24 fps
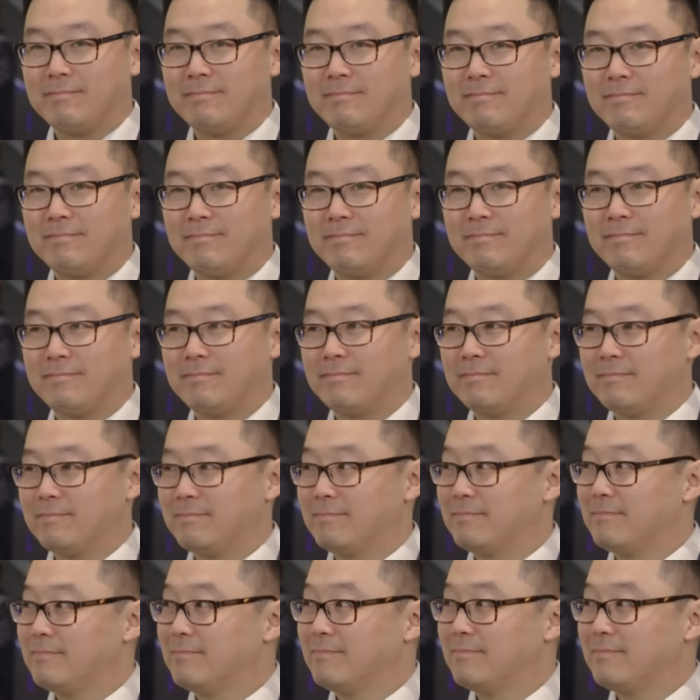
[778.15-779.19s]

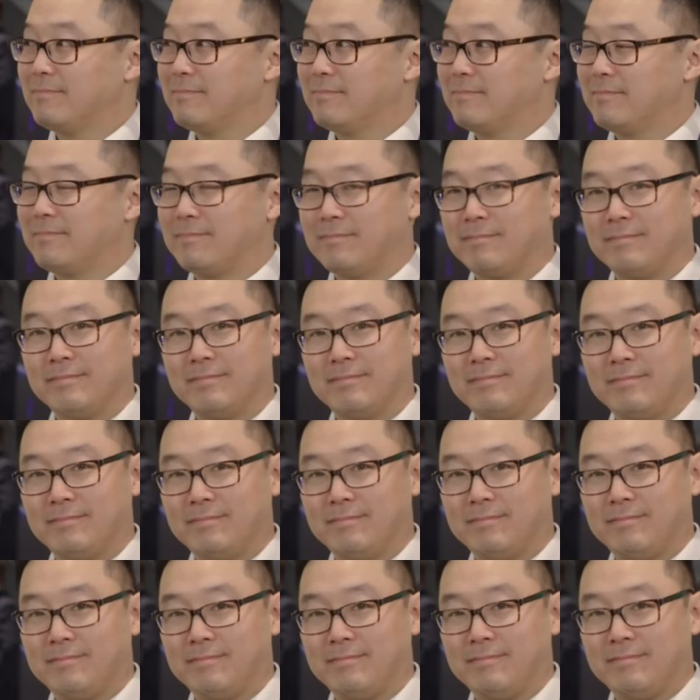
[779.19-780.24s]

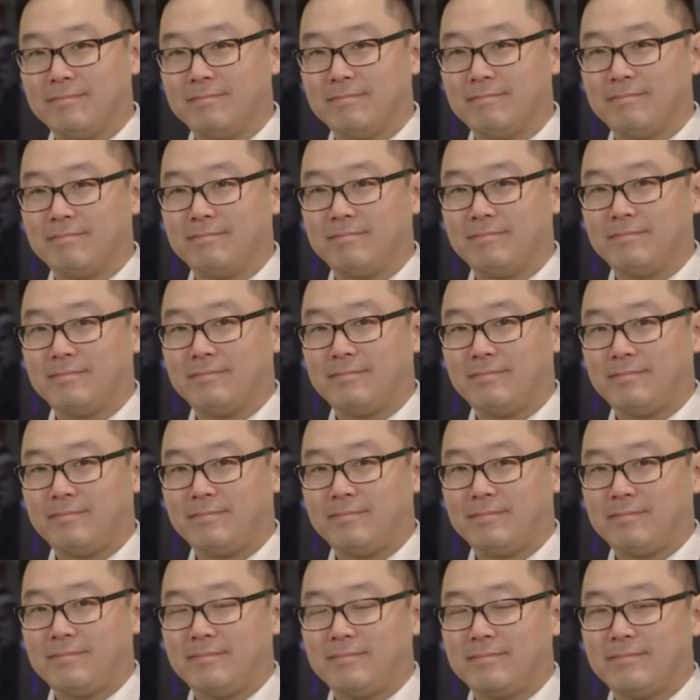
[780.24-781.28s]

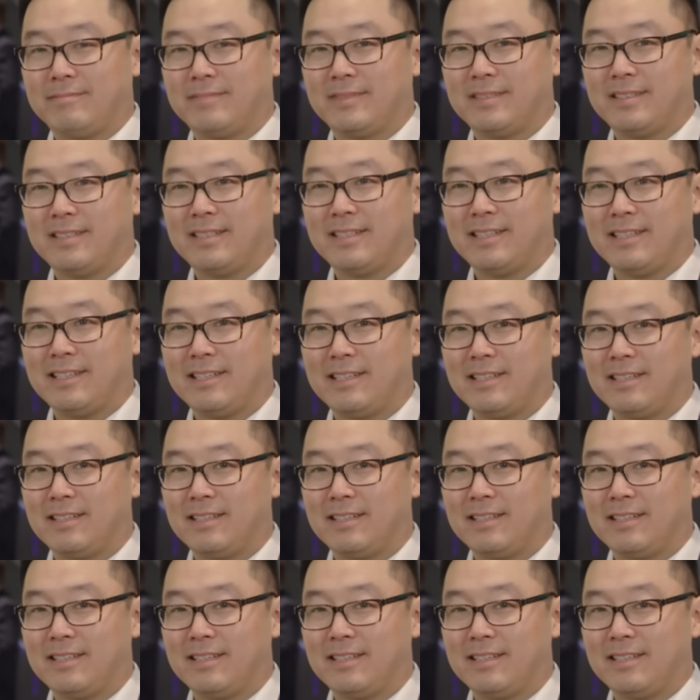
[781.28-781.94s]
[no speech]